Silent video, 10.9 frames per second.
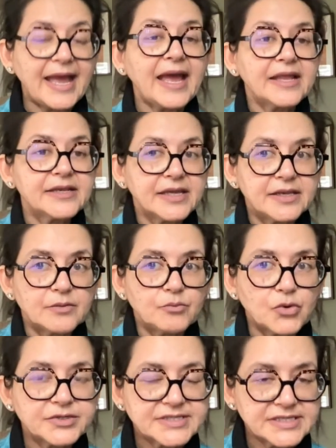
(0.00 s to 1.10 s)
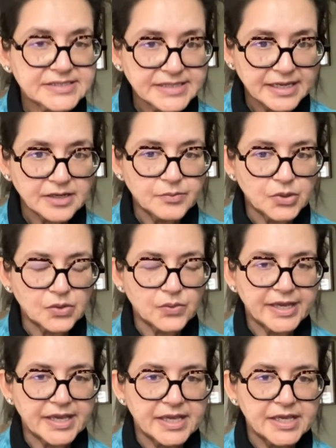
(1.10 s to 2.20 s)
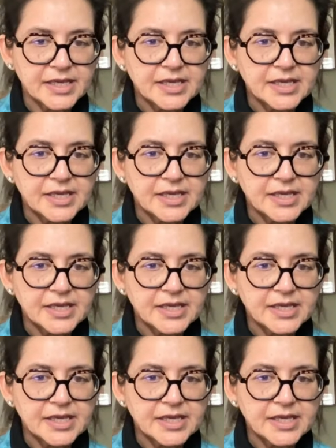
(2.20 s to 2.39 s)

and in a more sustainable way.